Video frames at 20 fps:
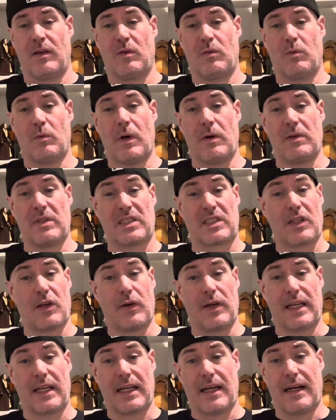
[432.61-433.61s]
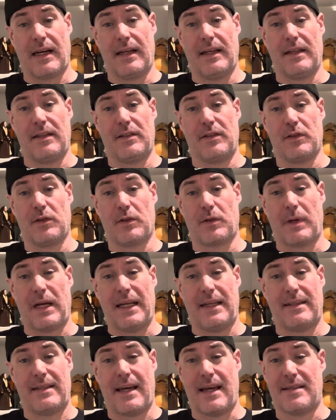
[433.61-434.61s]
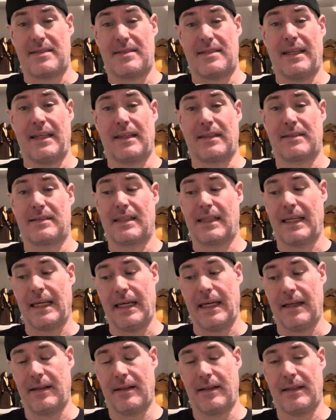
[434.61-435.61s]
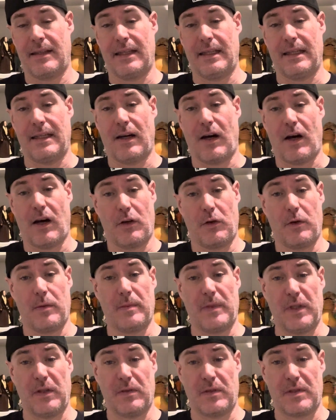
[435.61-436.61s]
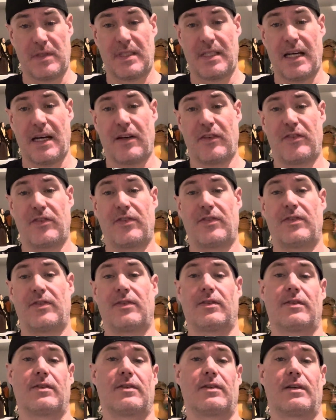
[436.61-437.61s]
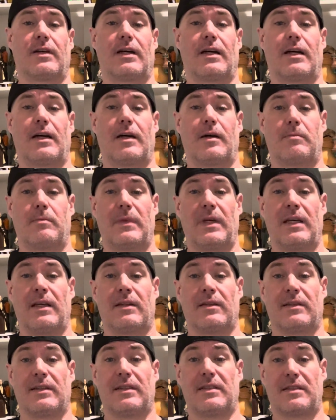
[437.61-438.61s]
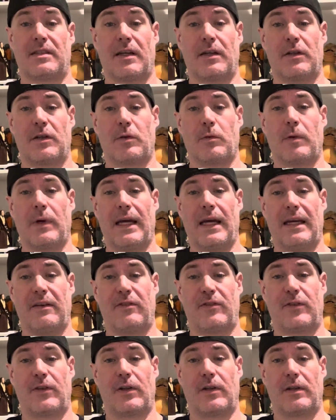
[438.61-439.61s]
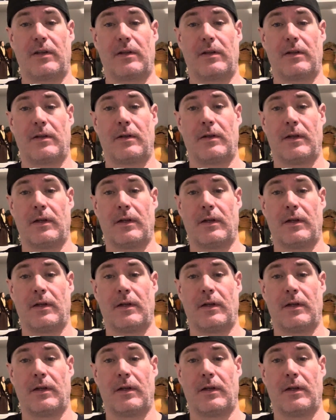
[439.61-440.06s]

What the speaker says: what was going on, and do the right testing to get the autoimmune stuff at least underway for